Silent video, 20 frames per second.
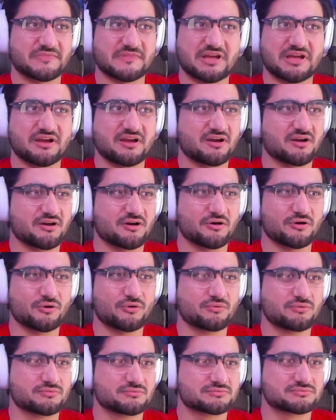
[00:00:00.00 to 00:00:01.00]

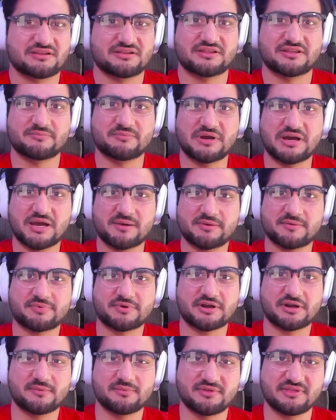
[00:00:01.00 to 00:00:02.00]
Uh-oh. The mama
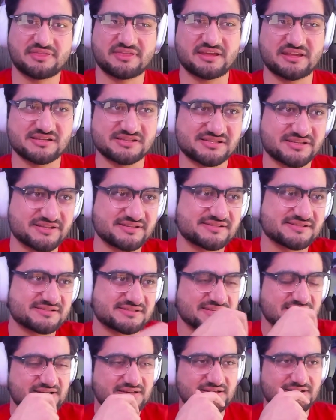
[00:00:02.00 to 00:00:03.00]
probably thinks he's,
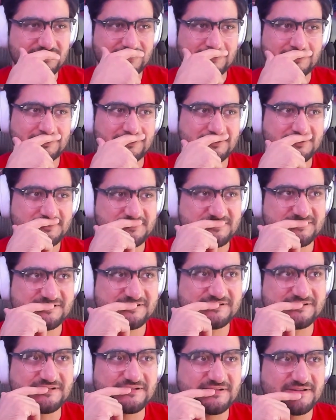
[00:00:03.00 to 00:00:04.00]

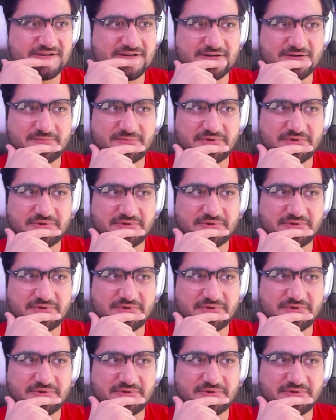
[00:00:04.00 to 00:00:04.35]
stealing her